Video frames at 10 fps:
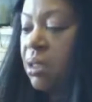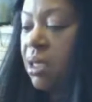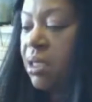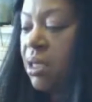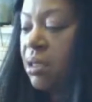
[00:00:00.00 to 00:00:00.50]

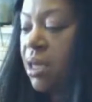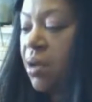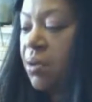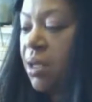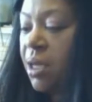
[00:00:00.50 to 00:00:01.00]
Now
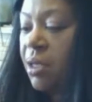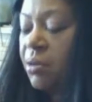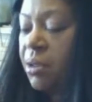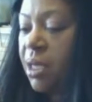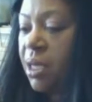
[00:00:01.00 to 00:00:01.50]
the only
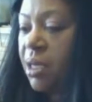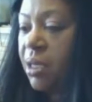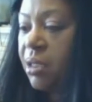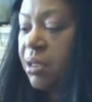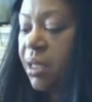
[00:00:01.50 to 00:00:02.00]
other
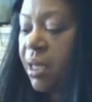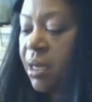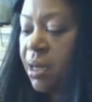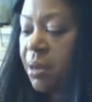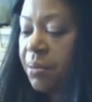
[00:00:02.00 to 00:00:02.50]
thing is
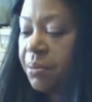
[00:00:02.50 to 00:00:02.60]
that